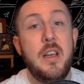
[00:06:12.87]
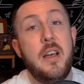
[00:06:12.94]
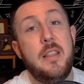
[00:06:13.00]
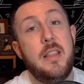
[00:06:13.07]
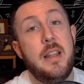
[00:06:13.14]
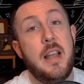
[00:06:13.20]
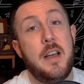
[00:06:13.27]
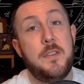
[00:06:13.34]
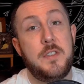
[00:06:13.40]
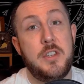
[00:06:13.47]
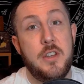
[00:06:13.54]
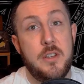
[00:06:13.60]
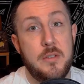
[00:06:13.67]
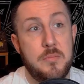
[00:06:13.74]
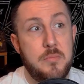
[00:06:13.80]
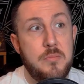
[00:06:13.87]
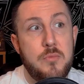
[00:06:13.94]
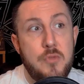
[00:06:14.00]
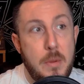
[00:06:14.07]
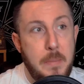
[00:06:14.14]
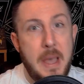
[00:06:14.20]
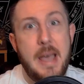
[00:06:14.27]
and then have to
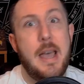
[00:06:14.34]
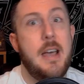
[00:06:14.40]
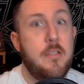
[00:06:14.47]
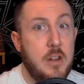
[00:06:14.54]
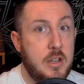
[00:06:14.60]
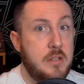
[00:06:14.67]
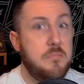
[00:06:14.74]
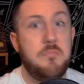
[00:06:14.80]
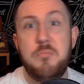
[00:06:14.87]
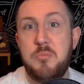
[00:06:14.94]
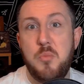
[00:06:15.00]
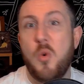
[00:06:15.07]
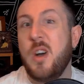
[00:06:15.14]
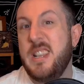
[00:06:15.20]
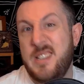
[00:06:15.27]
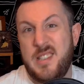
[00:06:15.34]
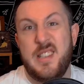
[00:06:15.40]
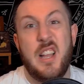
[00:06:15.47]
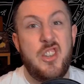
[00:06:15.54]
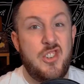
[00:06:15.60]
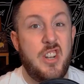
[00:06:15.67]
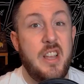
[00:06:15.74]
repair what is
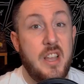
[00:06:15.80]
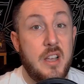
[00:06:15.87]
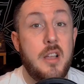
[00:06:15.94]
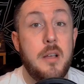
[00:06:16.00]
essentially a